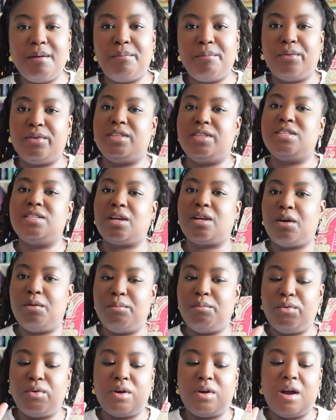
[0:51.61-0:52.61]
but the second
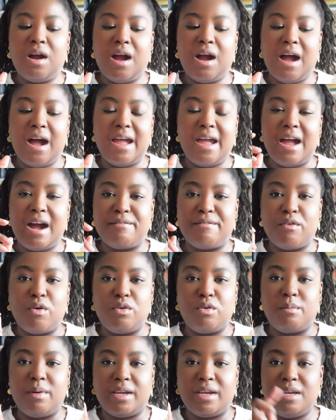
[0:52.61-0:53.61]
book I have
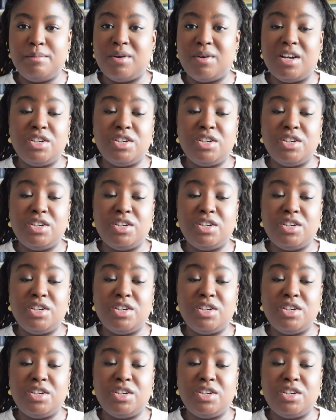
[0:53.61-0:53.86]
on my keyboard.